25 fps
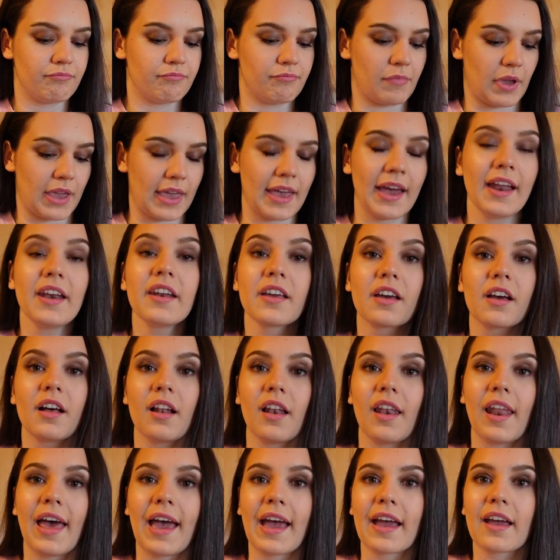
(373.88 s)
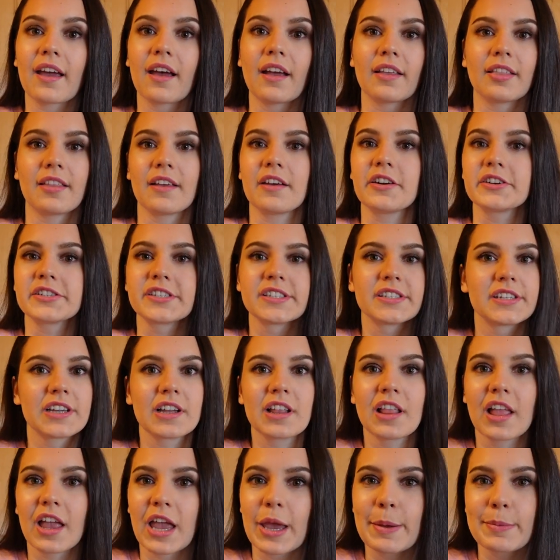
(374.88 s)
mechanical leg and they are
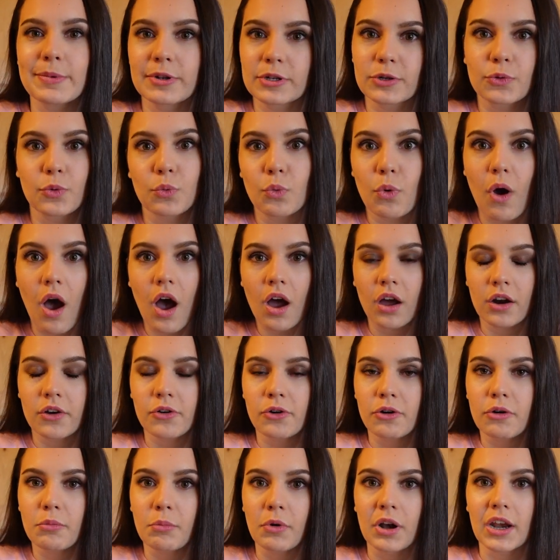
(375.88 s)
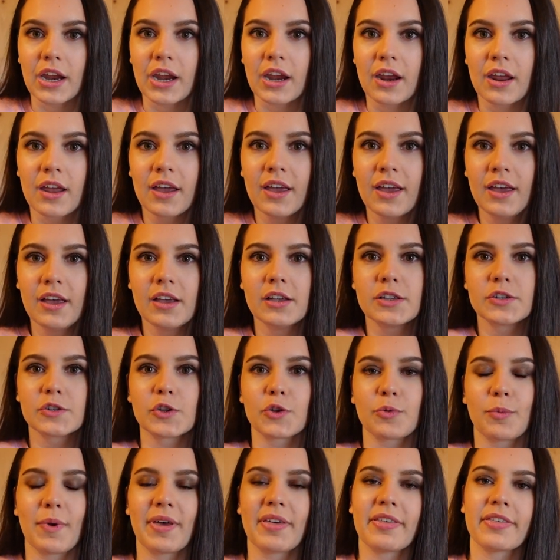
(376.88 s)
still able to walk normally. So
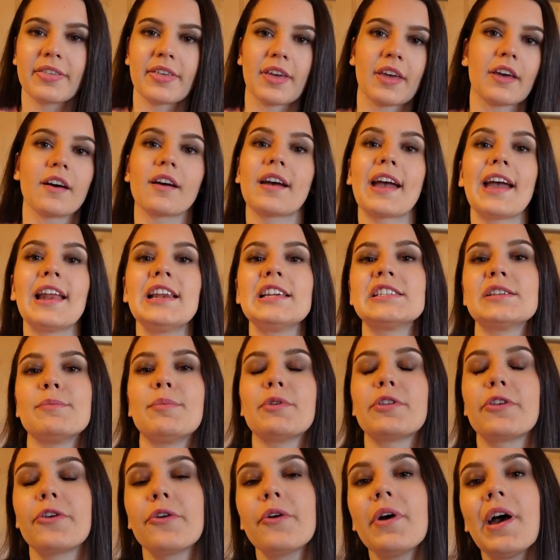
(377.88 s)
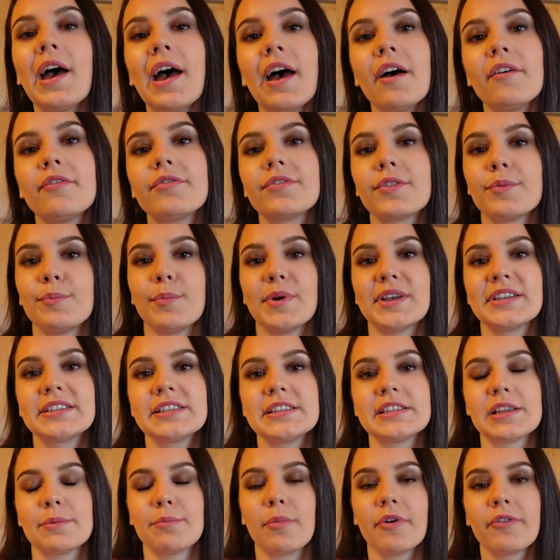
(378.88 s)
you may think, okay, Lisa, but you have the
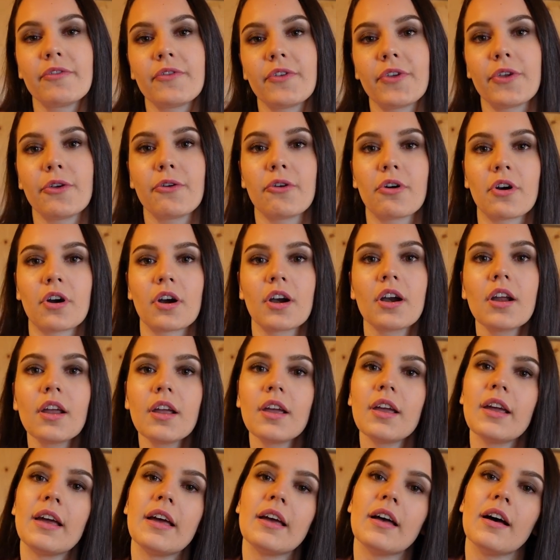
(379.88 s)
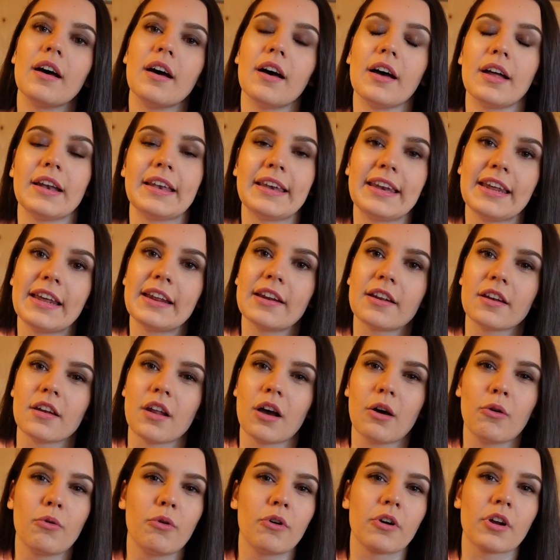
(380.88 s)
muscles above your knee that
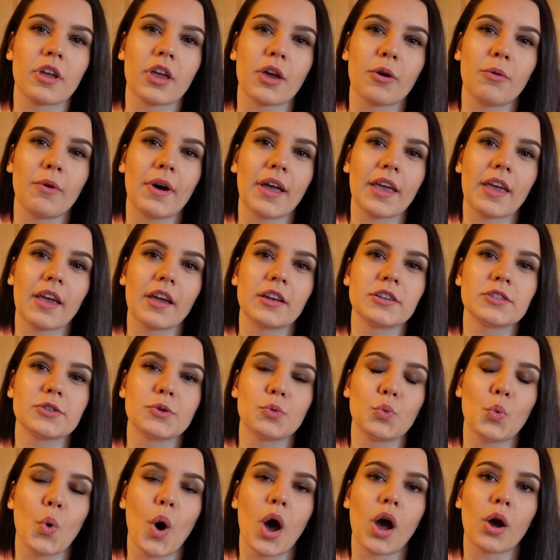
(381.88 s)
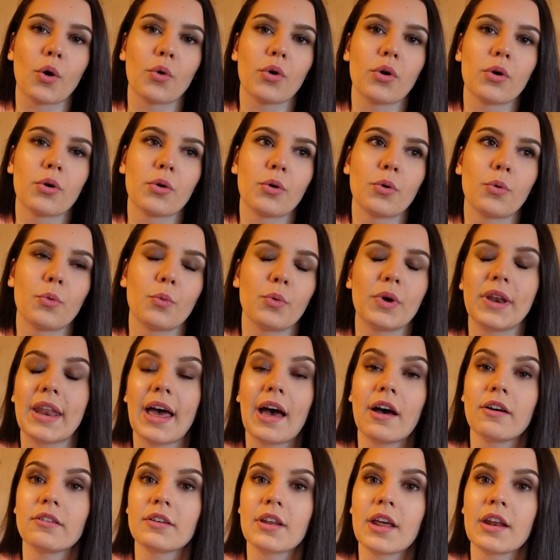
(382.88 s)
are working. Why can't you walk
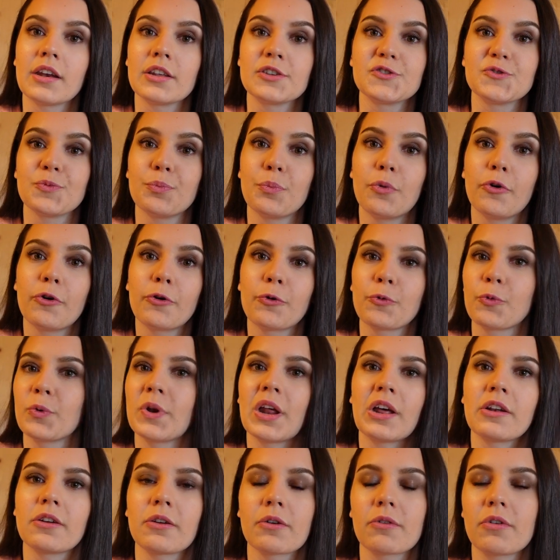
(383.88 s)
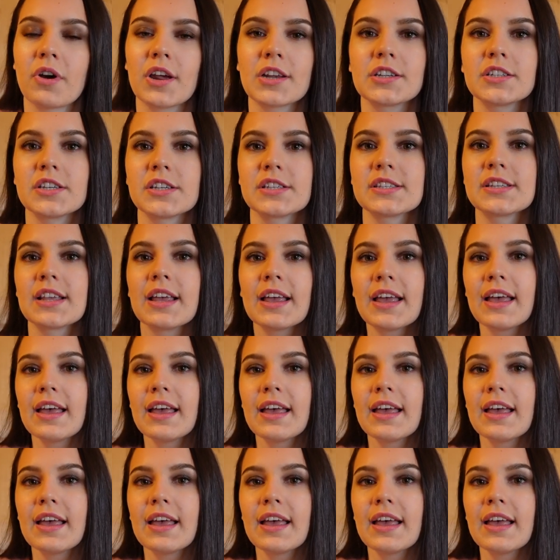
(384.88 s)
without any support, without the crutches?